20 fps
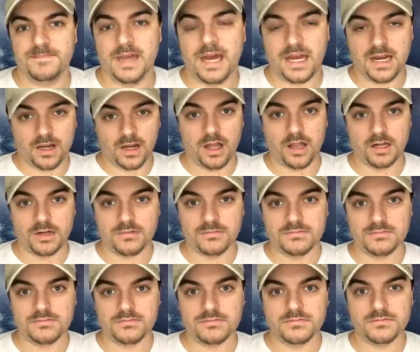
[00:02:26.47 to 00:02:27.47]
at $1,
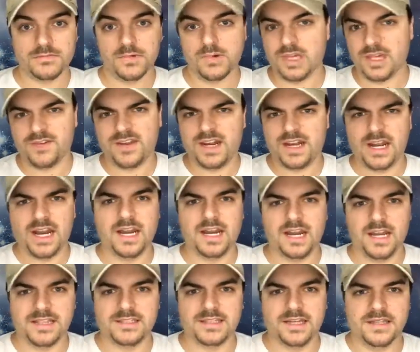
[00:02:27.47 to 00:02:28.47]
even at
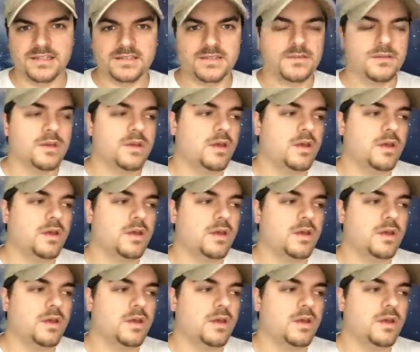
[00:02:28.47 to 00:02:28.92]
99 cents.